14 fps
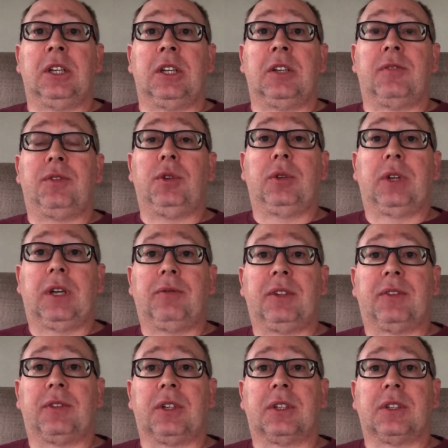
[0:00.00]
if you have
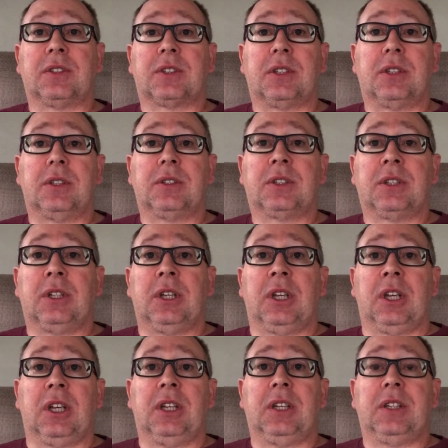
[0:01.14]
different concerns,
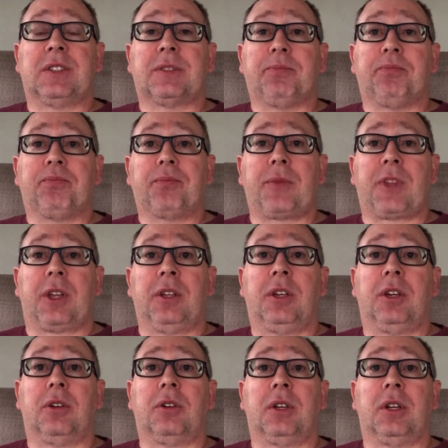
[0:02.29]
is you
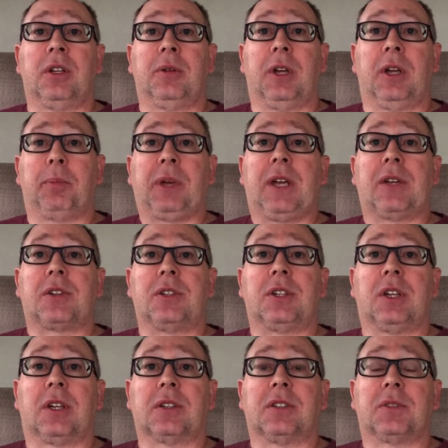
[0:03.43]
know, uh, Pastor
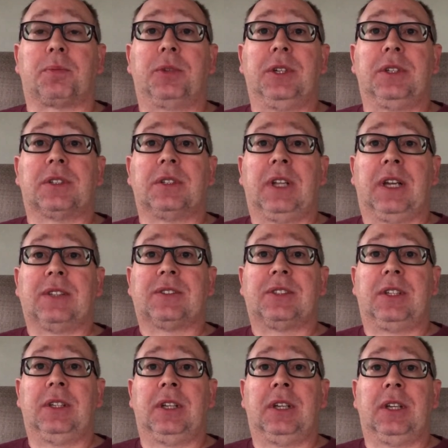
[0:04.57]
Chuck just preached last
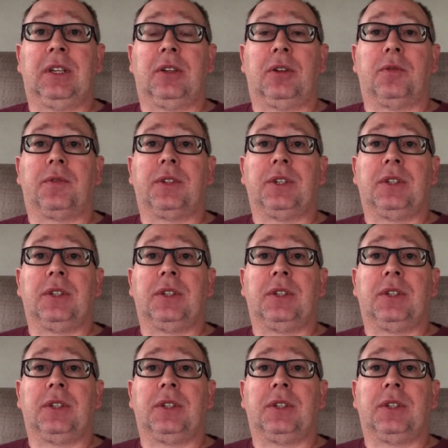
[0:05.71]
Sunday, and hopefully